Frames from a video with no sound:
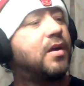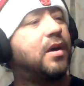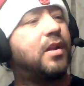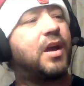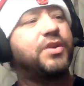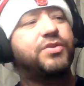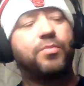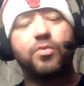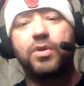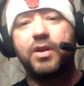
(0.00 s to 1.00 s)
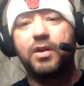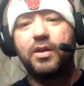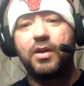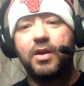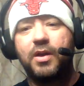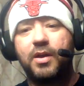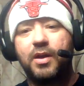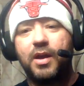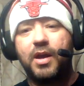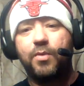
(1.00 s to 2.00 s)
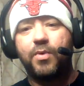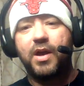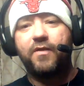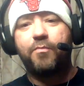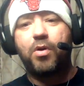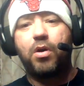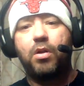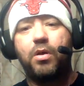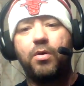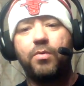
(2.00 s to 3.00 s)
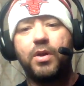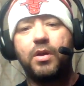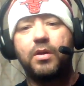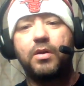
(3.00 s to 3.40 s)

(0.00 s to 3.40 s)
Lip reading: Elijah Wood, and we have Paul Hogan.